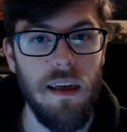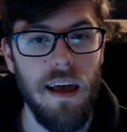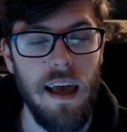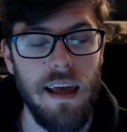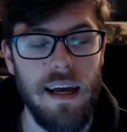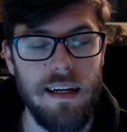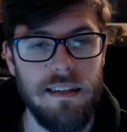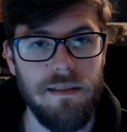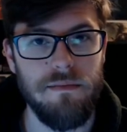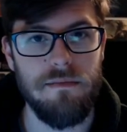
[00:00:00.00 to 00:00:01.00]
Guys,
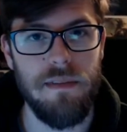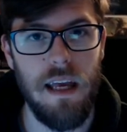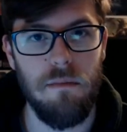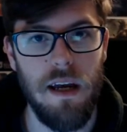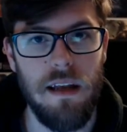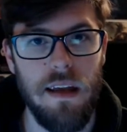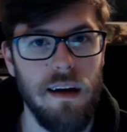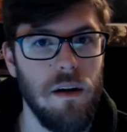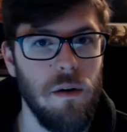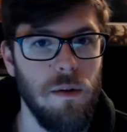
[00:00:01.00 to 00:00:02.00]
NanMan
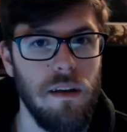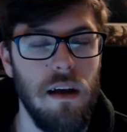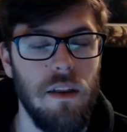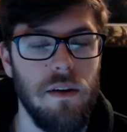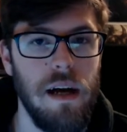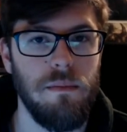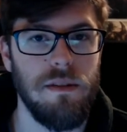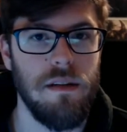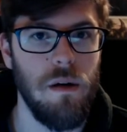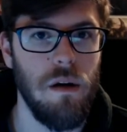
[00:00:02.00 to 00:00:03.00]
here with another
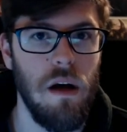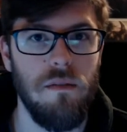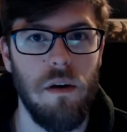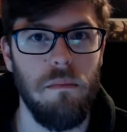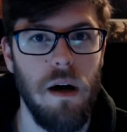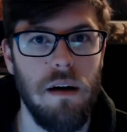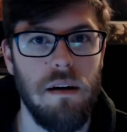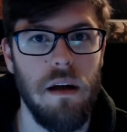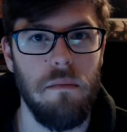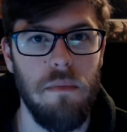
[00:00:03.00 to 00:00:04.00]
episode of our
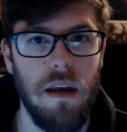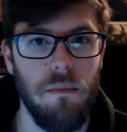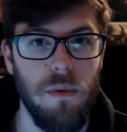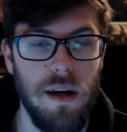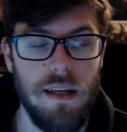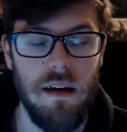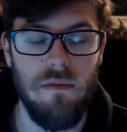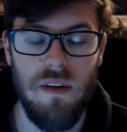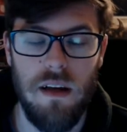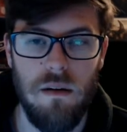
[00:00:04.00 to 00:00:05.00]
modern meta breakdown
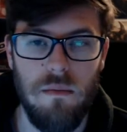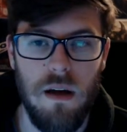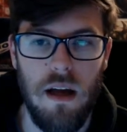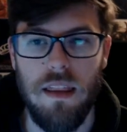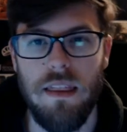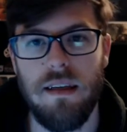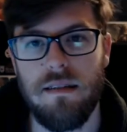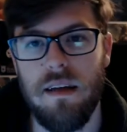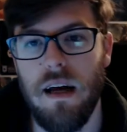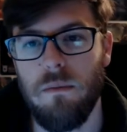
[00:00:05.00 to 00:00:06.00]
video. This
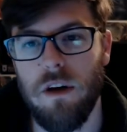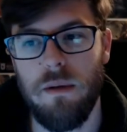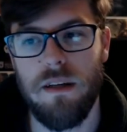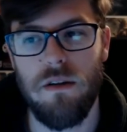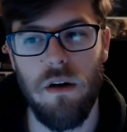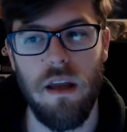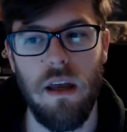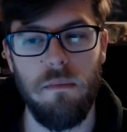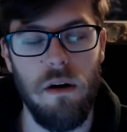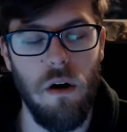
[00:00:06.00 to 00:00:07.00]
time we're going to be talking
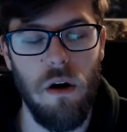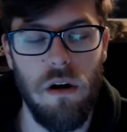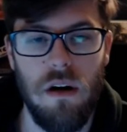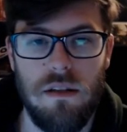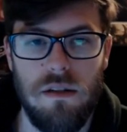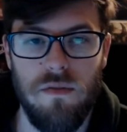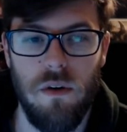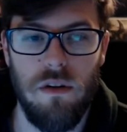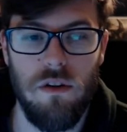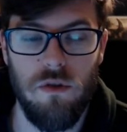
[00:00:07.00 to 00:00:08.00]
about our
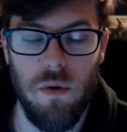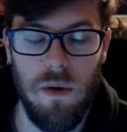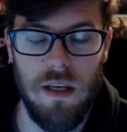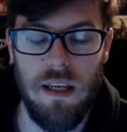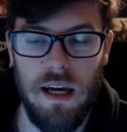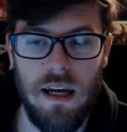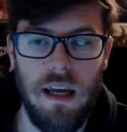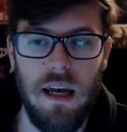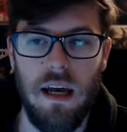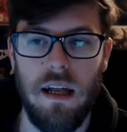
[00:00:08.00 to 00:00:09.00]
Devoted Druid deck.
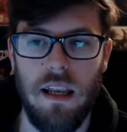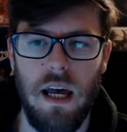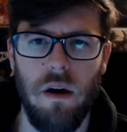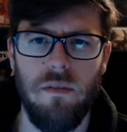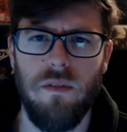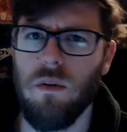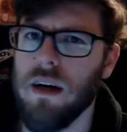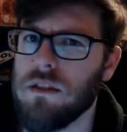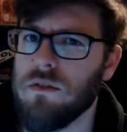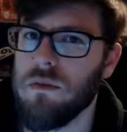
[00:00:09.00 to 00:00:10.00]
Now, if you
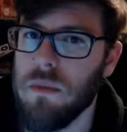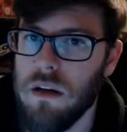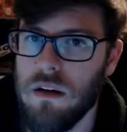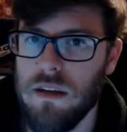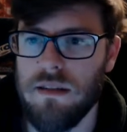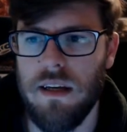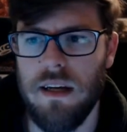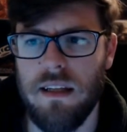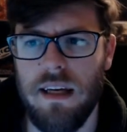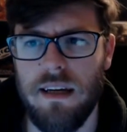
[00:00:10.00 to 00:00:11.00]
guys are familiar, this deck
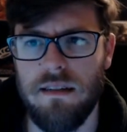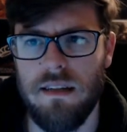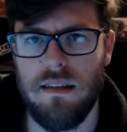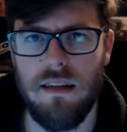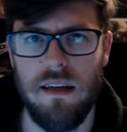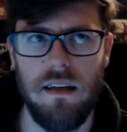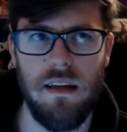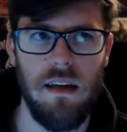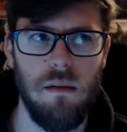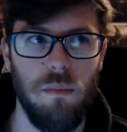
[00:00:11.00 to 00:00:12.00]
existed
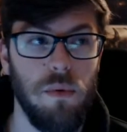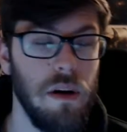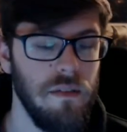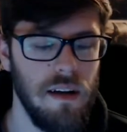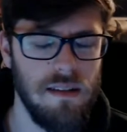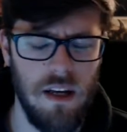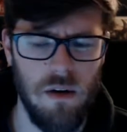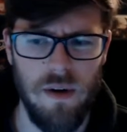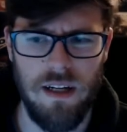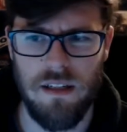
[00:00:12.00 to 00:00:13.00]
in previous
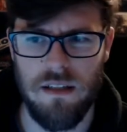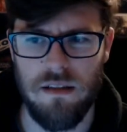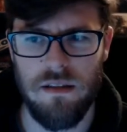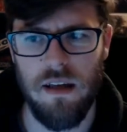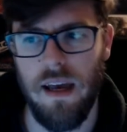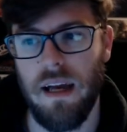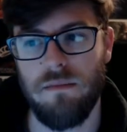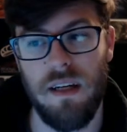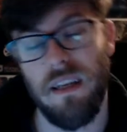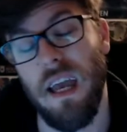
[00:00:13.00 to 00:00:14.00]
iterations.
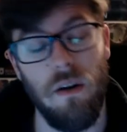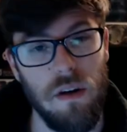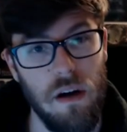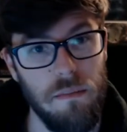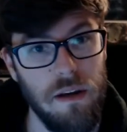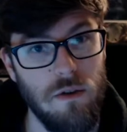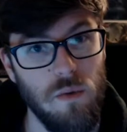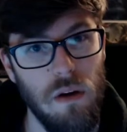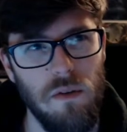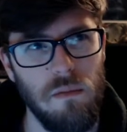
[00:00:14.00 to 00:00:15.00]
Abzan Counter Company was one
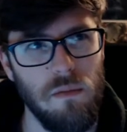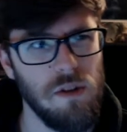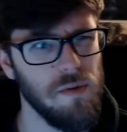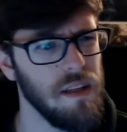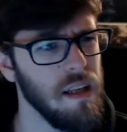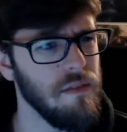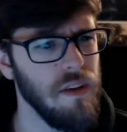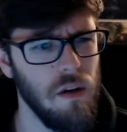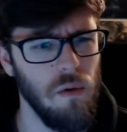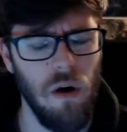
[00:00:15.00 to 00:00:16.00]
of them, which we did a
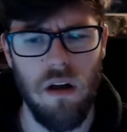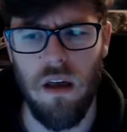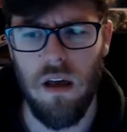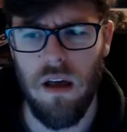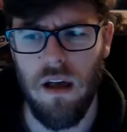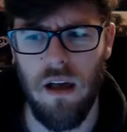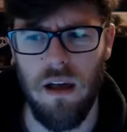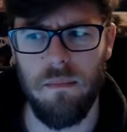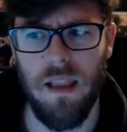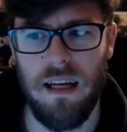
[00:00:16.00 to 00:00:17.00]
video on
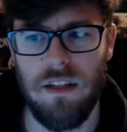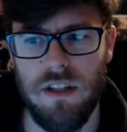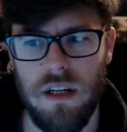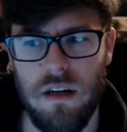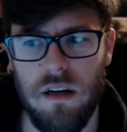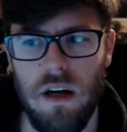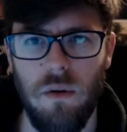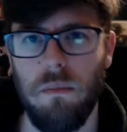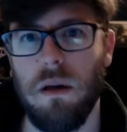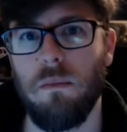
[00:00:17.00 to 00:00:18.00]
last year when
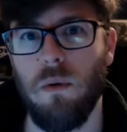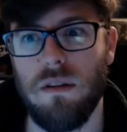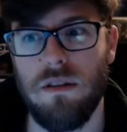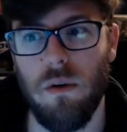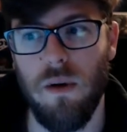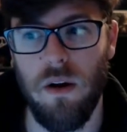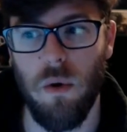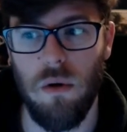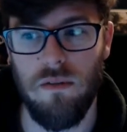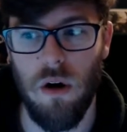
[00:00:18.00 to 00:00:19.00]
people were still running Court
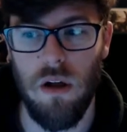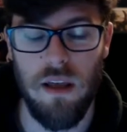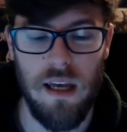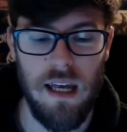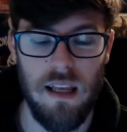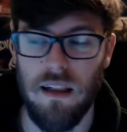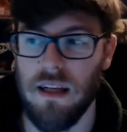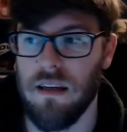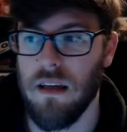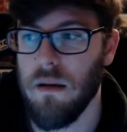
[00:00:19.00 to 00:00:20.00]
of Calling and
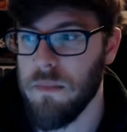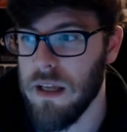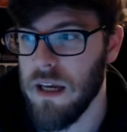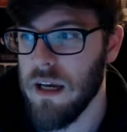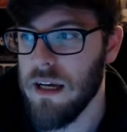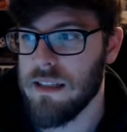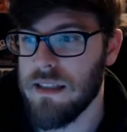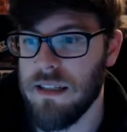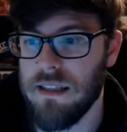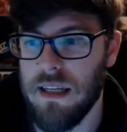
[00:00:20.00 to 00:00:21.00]
Collected Company.
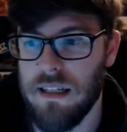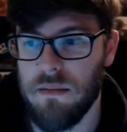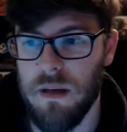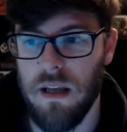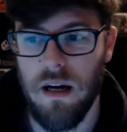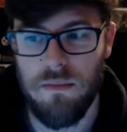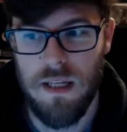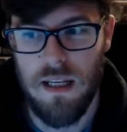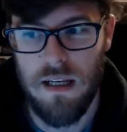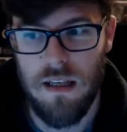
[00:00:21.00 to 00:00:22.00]
Since then, it's been
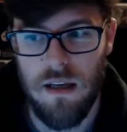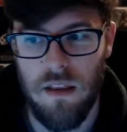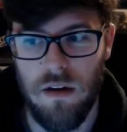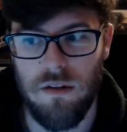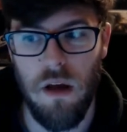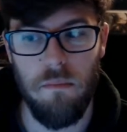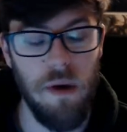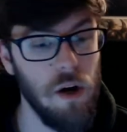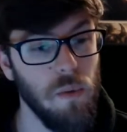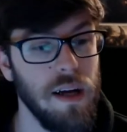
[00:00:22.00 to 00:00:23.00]
updated. There's
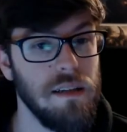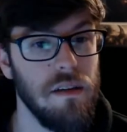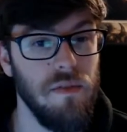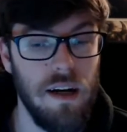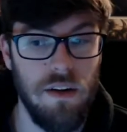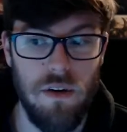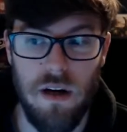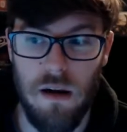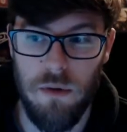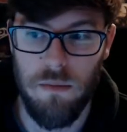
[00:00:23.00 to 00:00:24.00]
better ways to find your
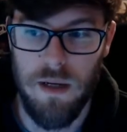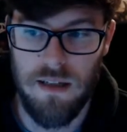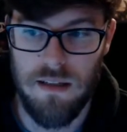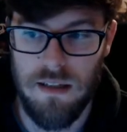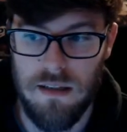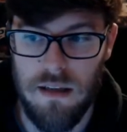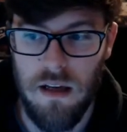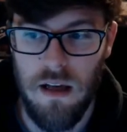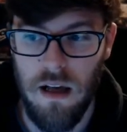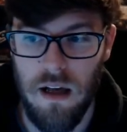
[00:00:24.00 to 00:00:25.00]
combo pieces.
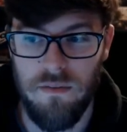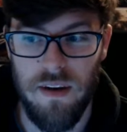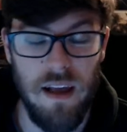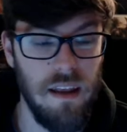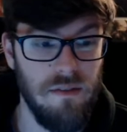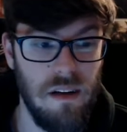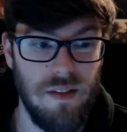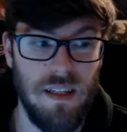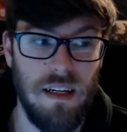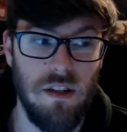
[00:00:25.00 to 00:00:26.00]
Finale of
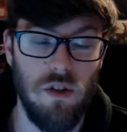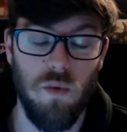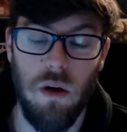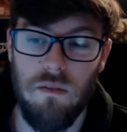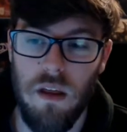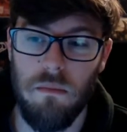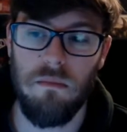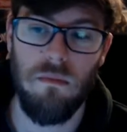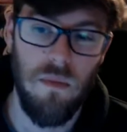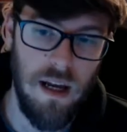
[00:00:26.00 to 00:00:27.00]
Devastation is one of them,
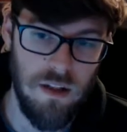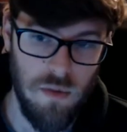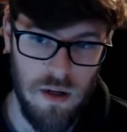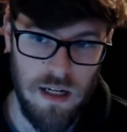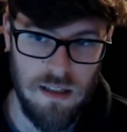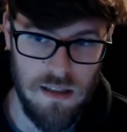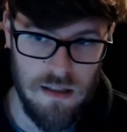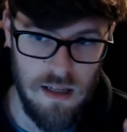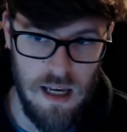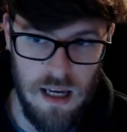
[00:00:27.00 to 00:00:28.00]
hence where it gets its
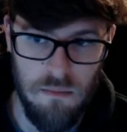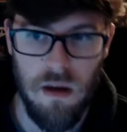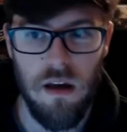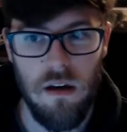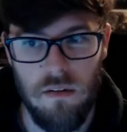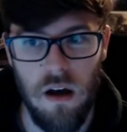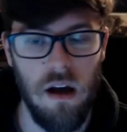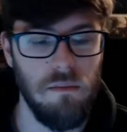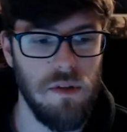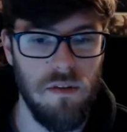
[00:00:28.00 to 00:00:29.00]
name.
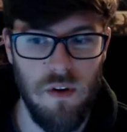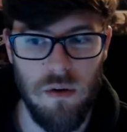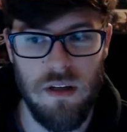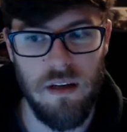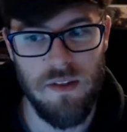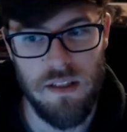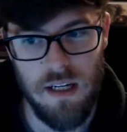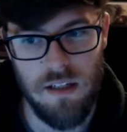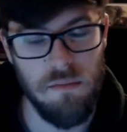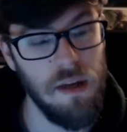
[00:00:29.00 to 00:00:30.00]
Devoted
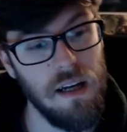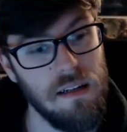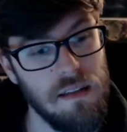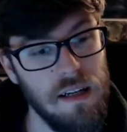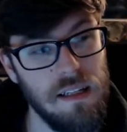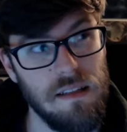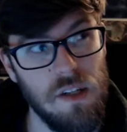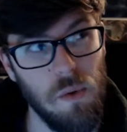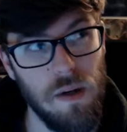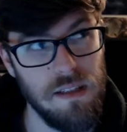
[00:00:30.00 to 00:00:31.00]
Devastation, because it still
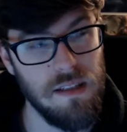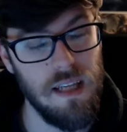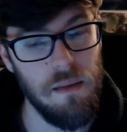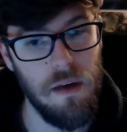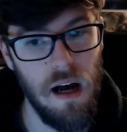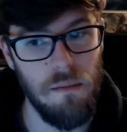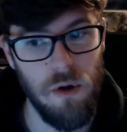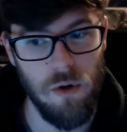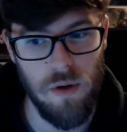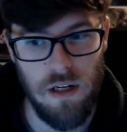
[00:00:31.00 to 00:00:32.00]
runs the same combo
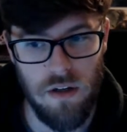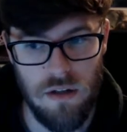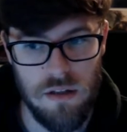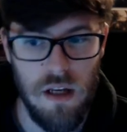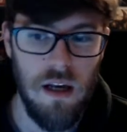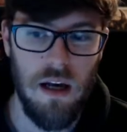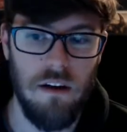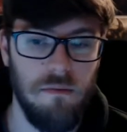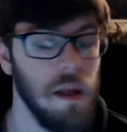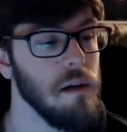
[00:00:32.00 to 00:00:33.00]
creatures of
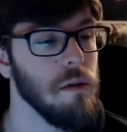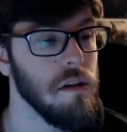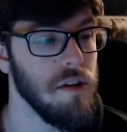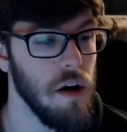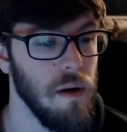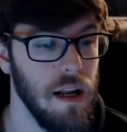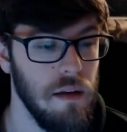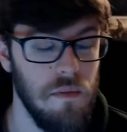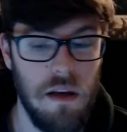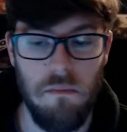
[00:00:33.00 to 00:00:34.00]
being able to generate
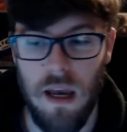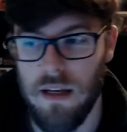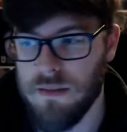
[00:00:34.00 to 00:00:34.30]
infinite mana.